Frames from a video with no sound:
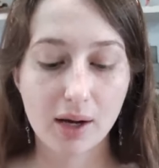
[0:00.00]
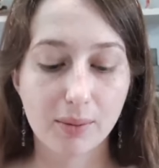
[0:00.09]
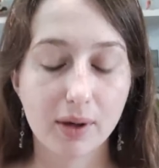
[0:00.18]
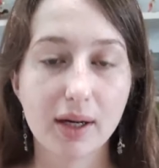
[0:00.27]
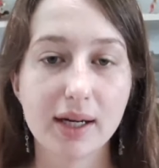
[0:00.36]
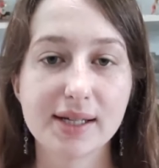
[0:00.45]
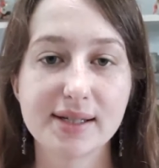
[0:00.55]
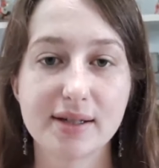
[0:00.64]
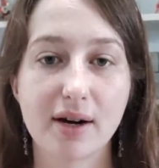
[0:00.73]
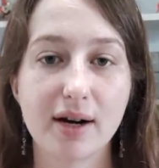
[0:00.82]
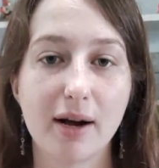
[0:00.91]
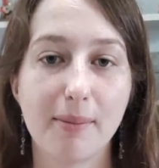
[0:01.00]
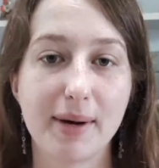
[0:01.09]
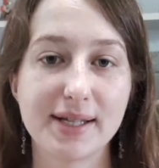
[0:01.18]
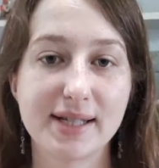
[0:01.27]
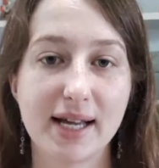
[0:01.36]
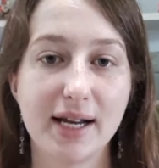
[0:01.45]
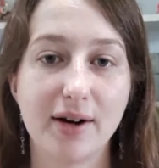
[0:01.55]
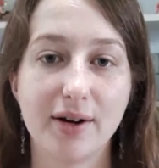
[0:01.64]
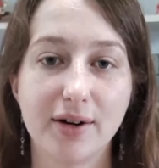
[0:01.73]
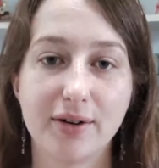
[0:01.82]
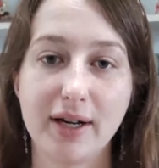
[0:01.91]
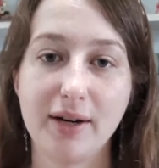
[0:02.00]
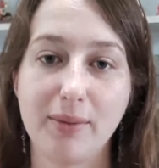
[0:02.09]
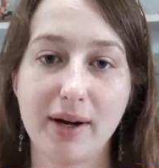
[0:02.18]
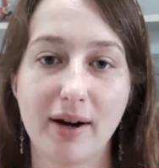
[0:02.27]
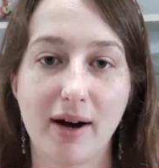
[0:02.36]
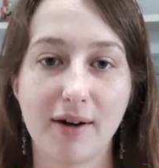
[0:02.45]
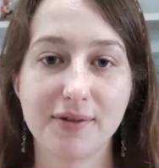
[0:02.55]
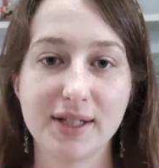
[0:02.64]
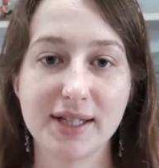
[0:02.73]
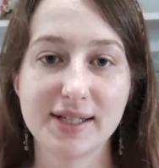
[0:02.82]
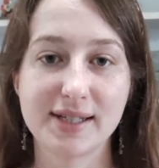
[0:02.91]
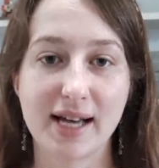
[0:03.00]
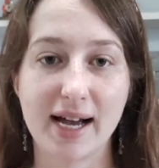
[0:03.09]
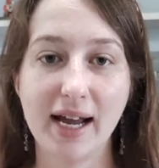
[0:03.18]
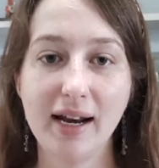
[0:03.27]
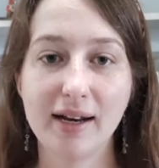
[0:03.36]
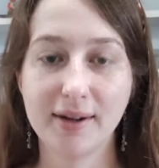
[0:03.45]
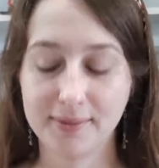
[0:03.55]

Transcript: We're going to start out by setting our green one off to the side,